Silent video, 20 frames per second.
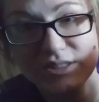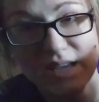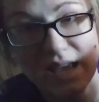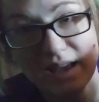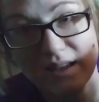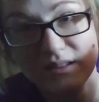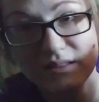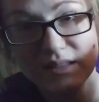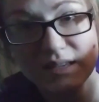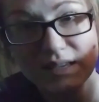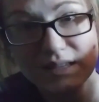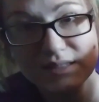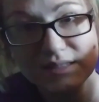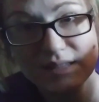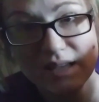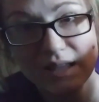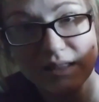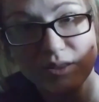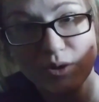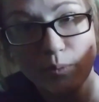tangling
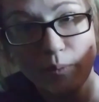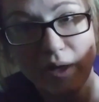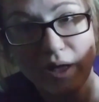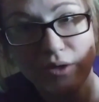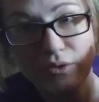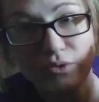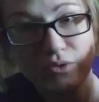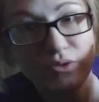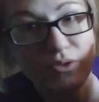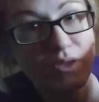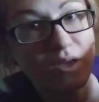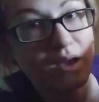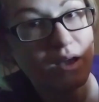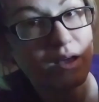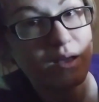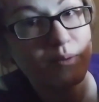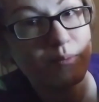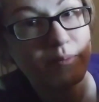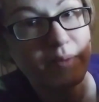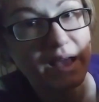inside their mouth
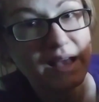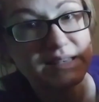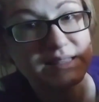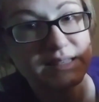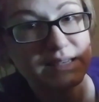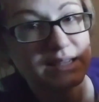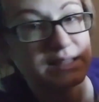as it